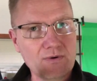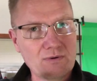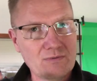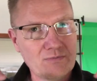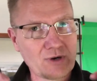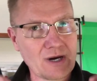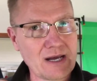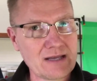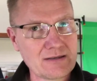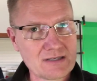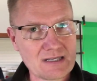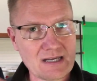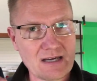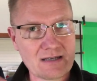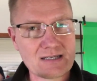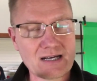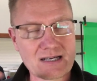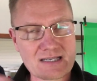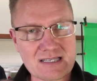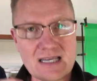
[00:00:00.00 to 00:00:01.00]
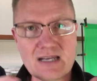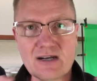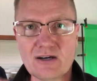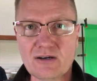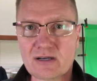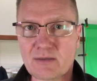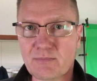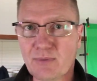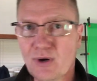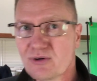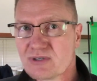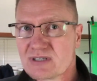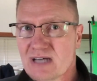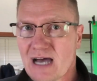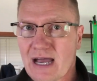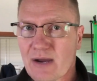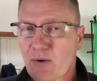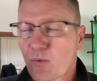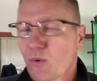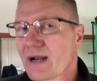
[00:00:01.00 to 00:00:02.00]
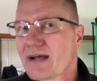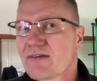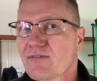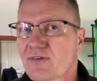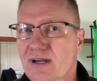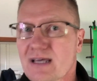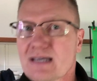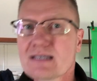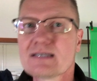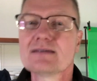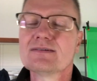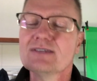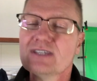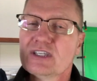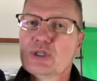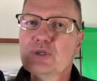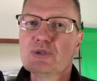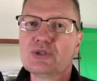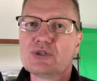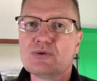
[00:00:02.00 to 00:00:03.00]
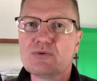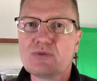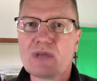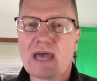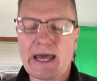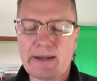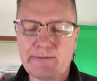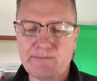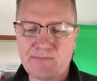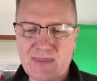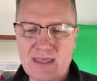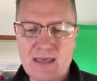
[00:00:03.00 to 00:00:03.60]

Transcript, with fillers: bright uh, tuxedo, and a bow tie, or whatever it is, you do that.